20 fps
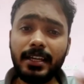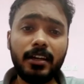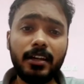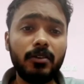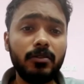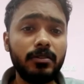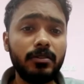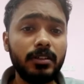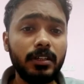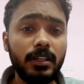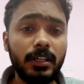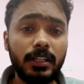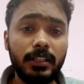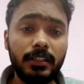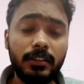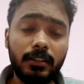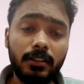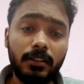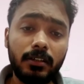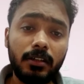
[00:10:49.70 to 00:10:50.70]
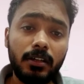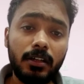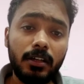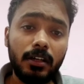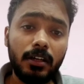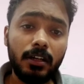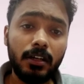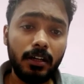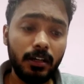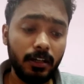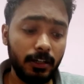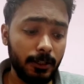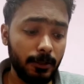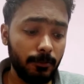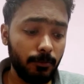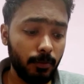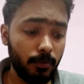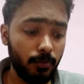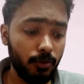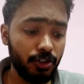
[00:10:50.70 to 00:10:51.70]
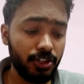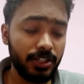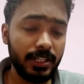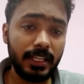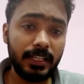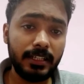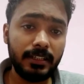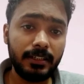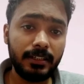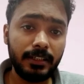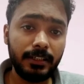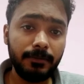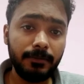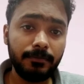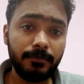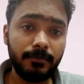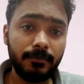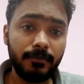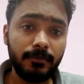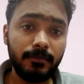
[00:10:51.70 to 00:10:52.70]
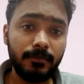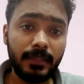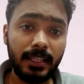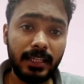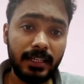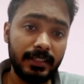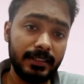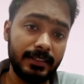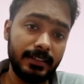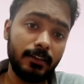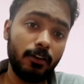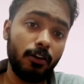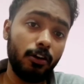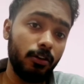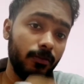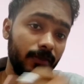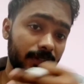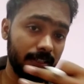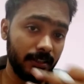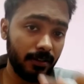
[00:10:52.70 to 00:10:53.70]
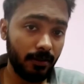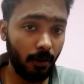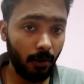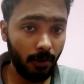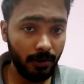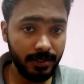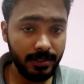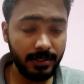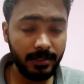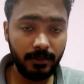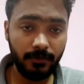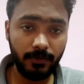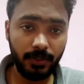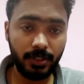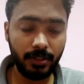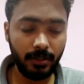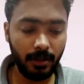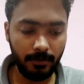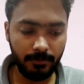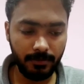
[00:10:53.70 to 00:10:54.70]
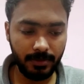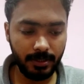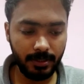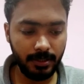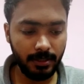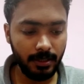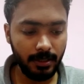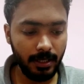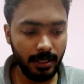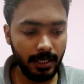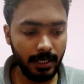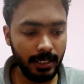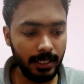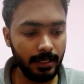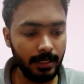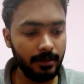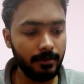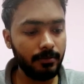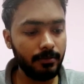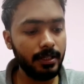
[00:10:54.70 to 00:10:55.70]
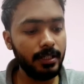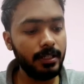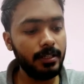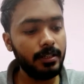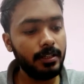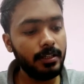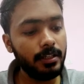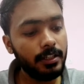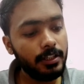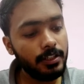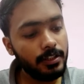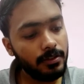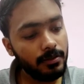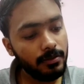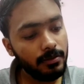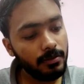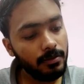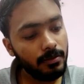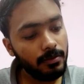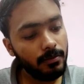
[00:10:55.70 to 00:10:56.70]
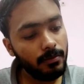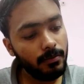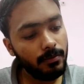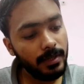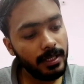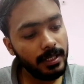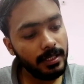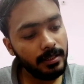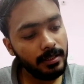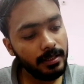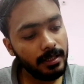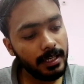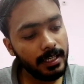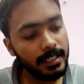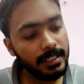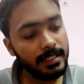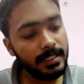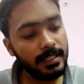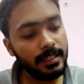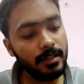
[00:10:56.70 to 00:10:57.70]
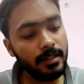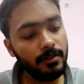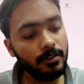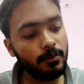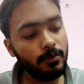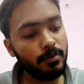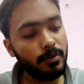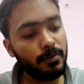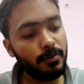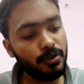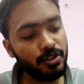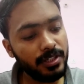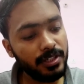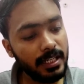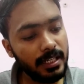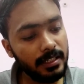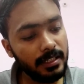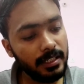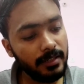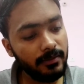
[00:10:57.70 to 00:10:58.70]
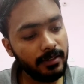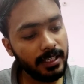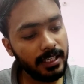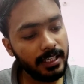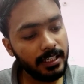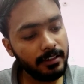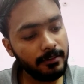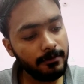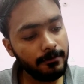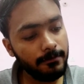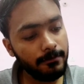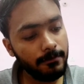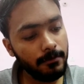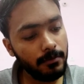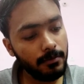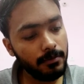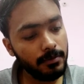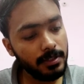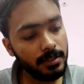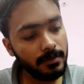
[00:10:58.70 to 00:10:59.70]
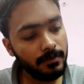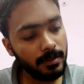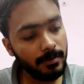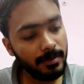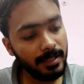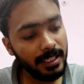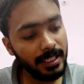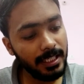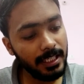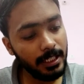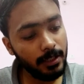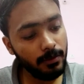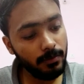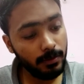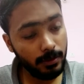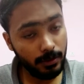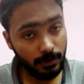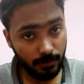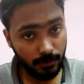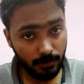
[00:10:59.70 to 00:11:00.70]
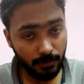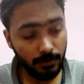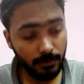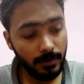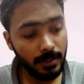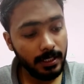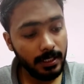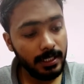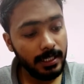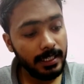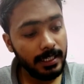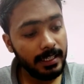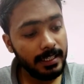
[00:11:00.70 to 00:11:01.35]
take out the proportionality, there is always a constant which comes in, right? So when I take out the proportionality, I will get force will be equal to